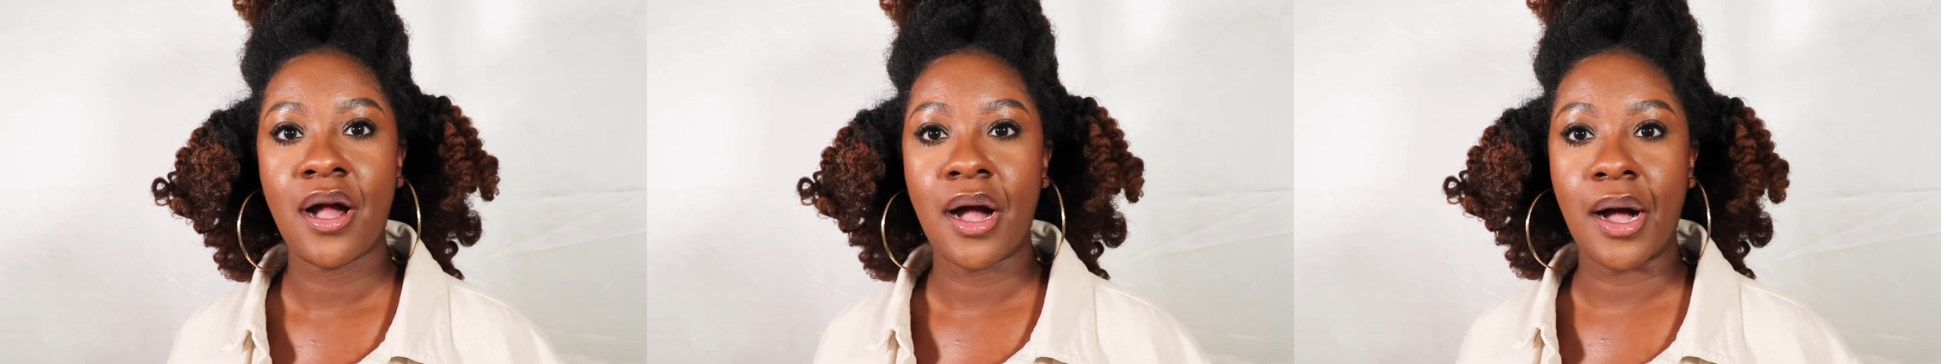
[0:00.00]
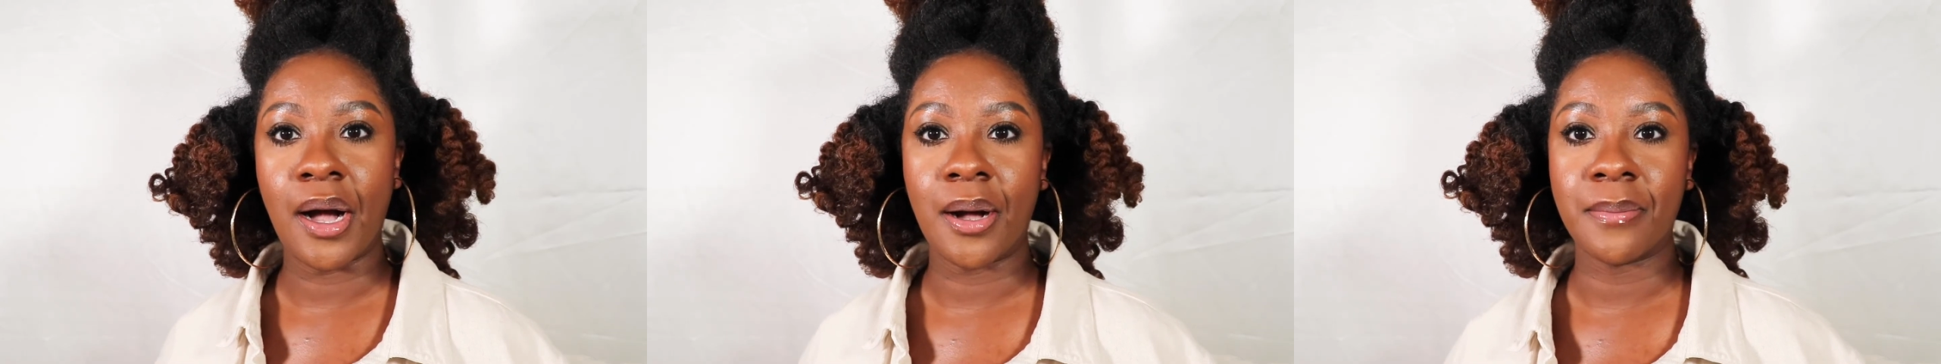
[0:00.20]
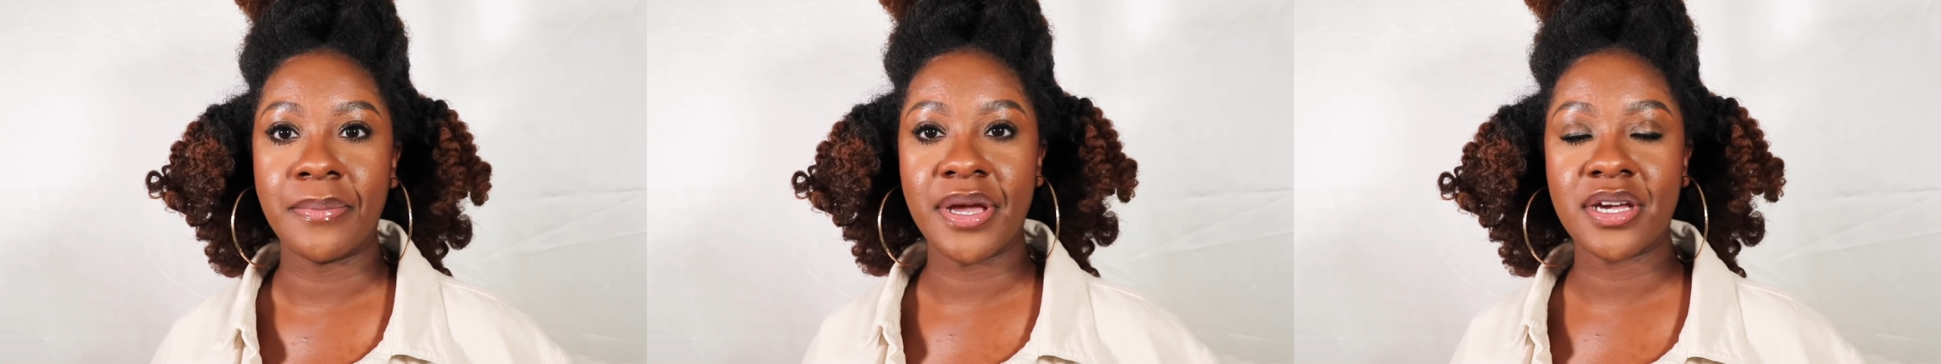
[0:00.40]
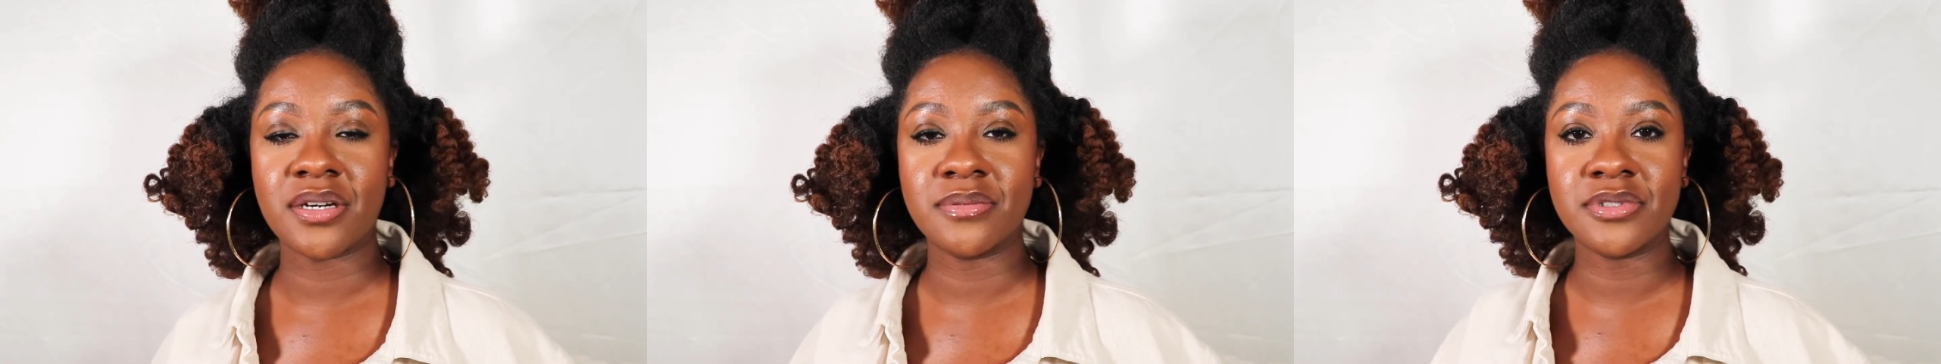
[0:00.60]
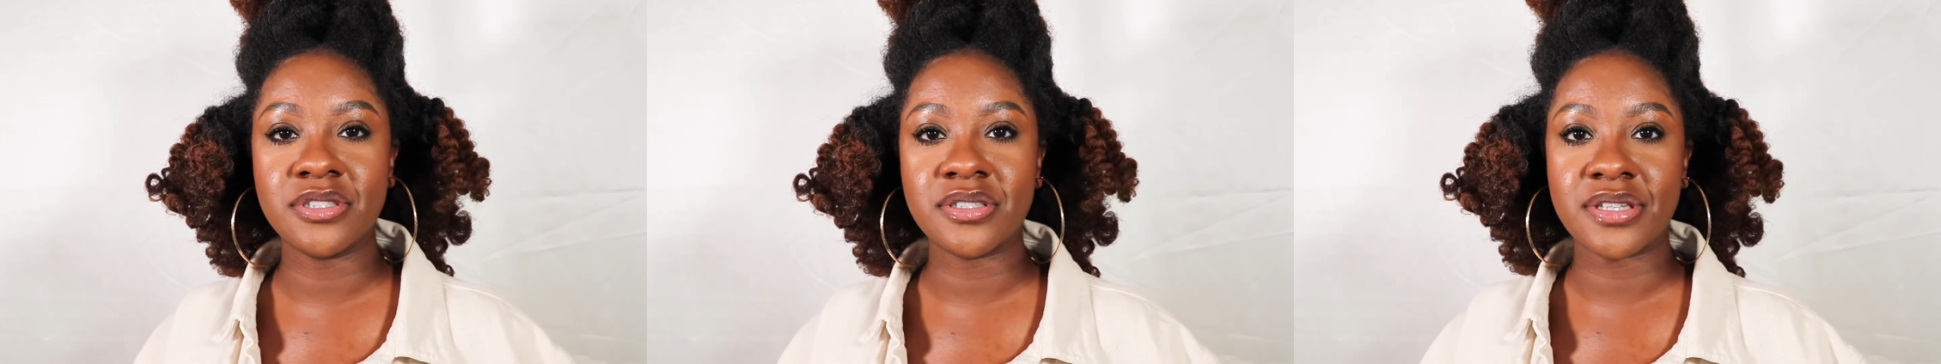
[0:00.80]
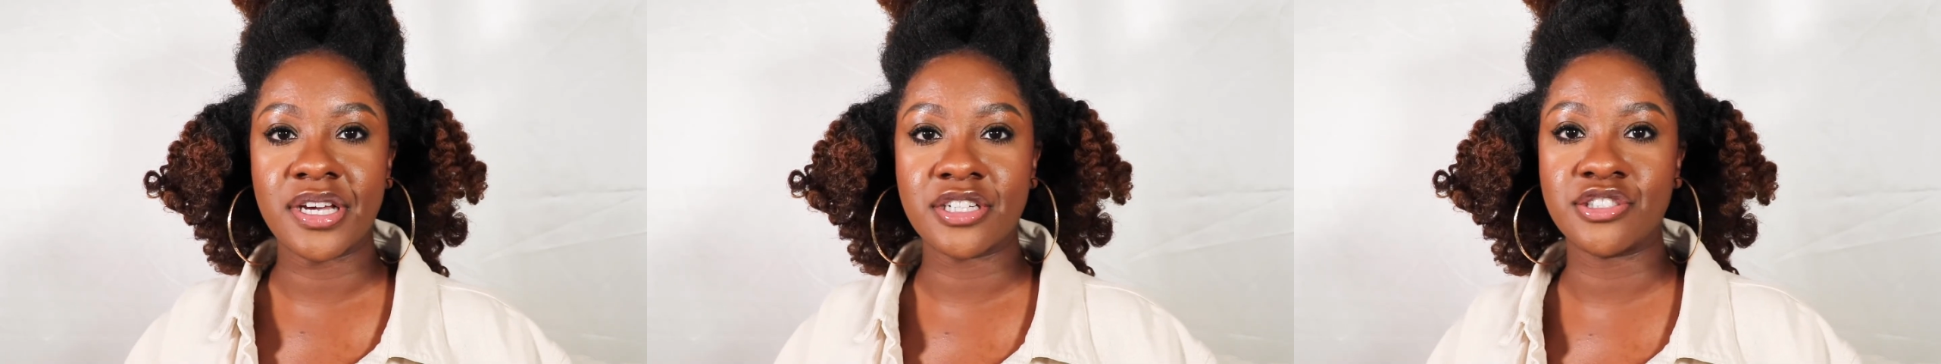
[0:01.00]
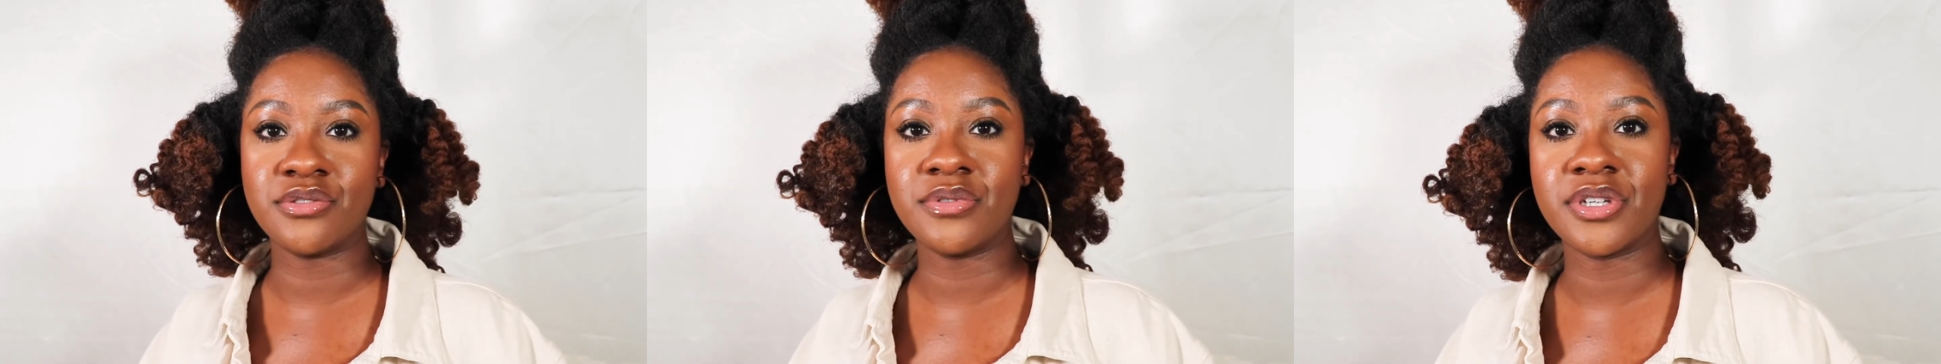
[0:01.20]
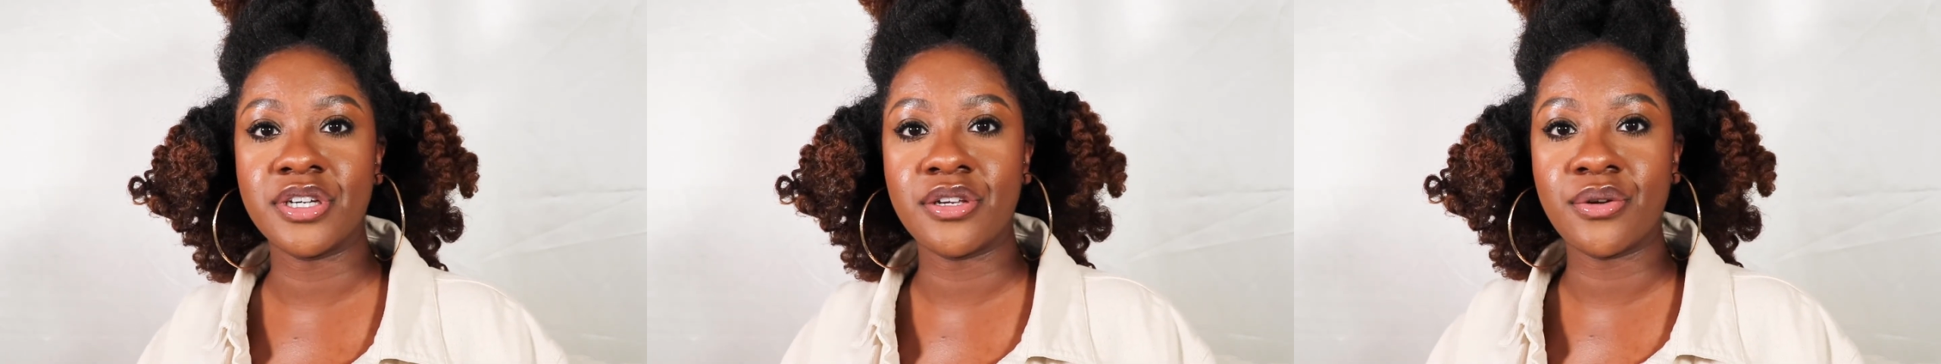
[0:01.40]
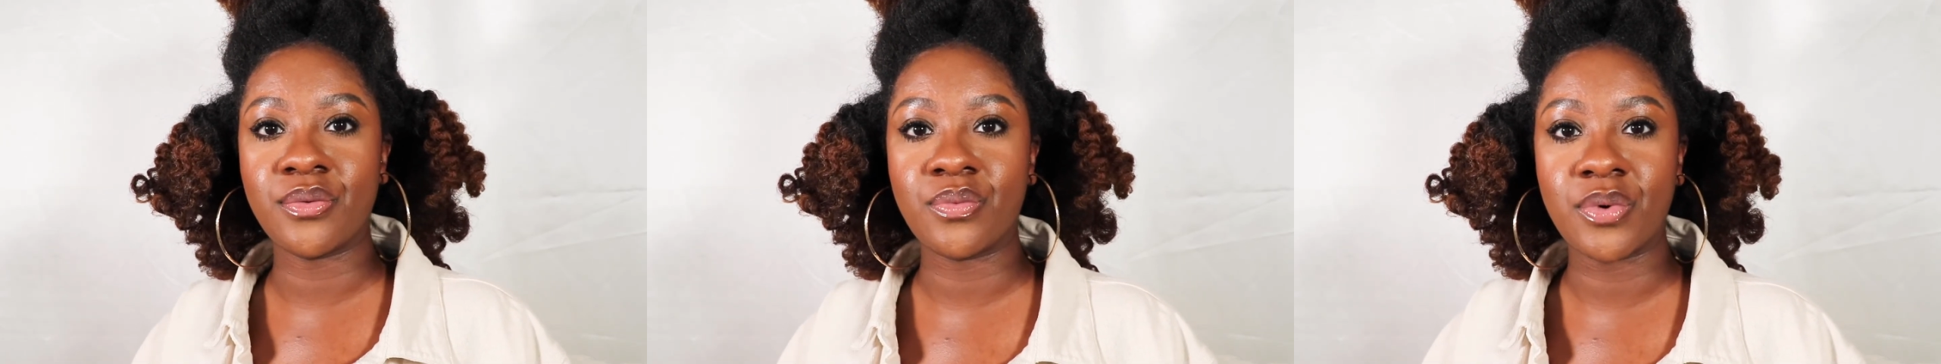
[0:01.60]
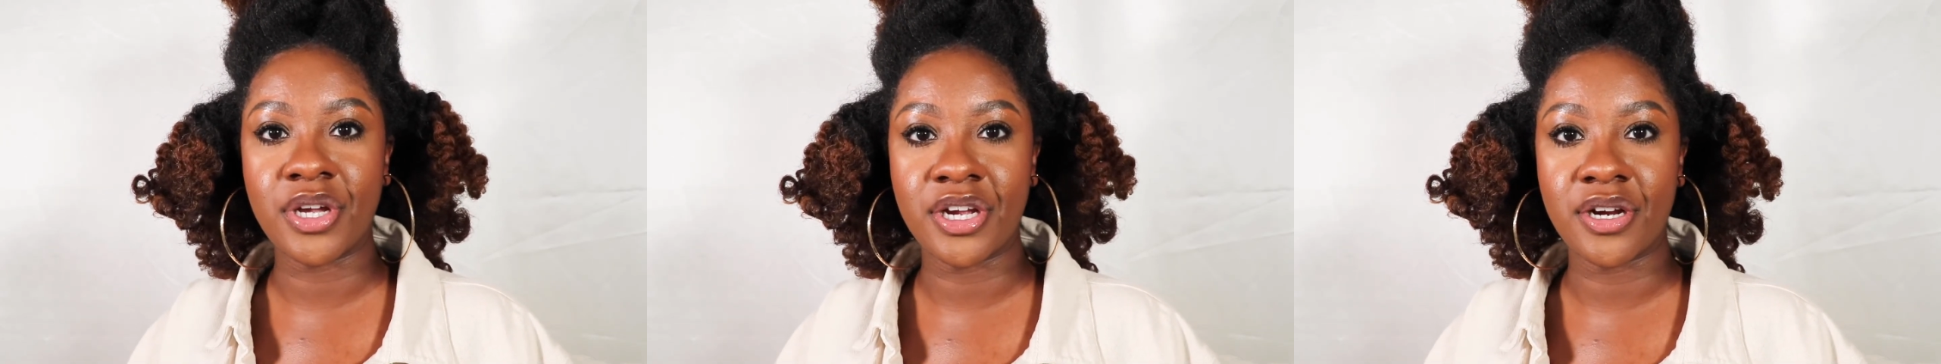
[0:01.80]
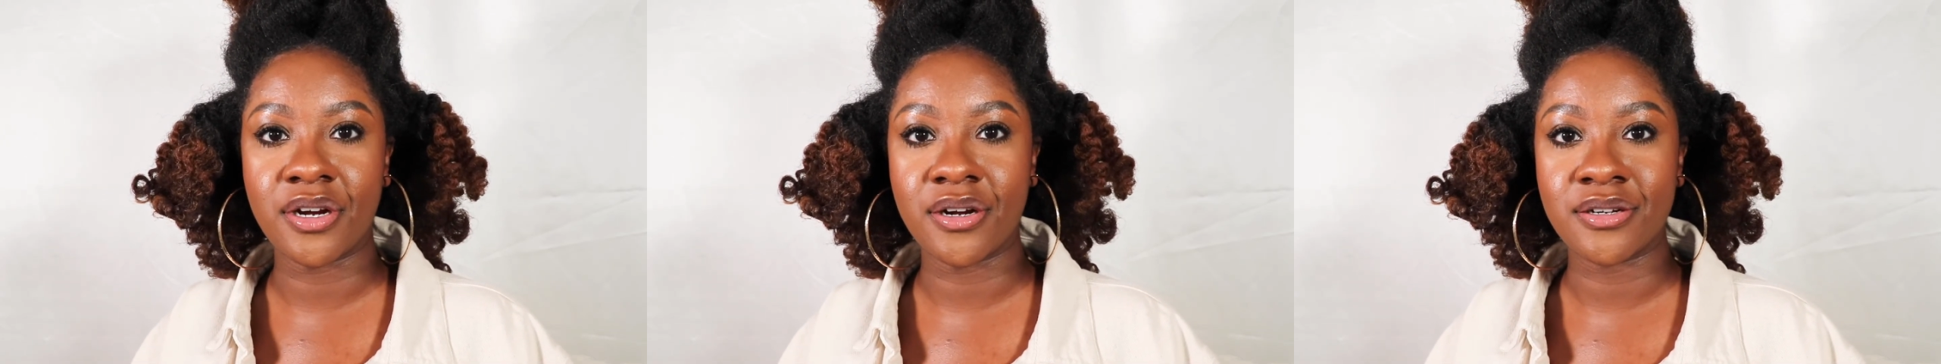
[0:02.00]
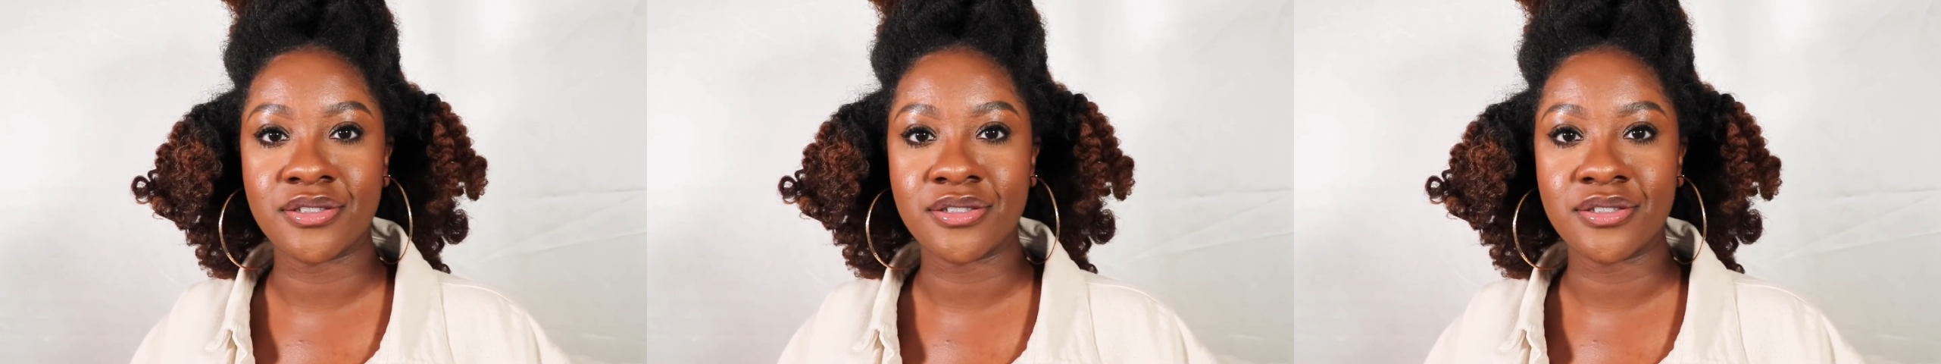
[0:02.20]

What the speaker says: makeup look that you can wear